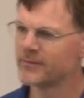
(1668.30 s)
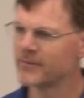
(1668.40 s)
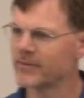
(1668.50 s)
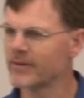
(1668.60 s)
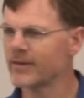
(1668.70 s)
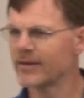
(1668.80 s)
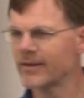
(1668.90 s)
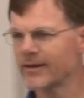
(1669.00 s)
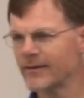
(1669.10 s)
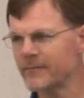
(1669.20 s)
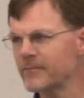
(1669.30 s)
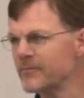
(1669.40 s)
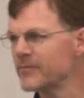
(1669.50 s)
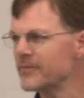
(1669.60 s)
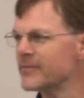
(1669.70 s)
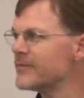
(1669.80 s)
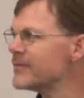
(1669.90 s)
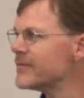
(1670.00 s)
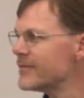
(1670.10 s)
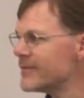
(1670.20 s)

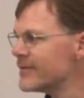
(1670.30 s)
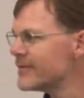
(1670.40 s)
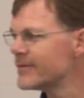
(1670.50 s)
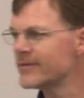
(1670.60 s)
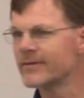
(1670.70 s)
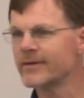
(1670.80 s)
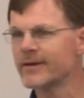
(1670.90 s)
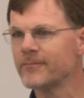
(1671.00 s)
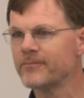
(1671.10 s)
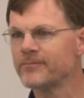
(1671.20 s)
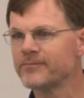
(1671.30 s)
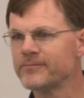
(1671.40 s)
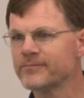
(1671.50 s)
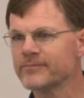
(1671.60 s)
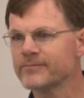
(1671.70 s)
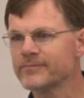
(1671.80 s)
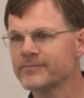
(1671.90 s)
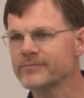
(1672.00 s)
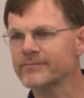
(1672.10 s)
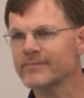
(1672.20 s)

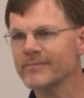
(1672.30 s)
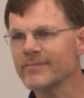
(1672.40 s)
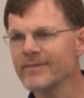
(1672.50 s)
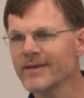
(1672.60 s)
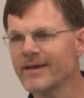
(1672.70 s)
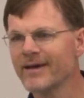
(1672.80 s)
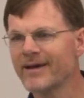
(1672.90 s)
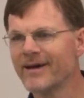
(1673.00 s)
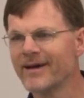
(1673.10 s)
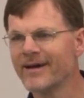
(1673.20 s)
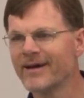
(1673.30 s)
[no speech]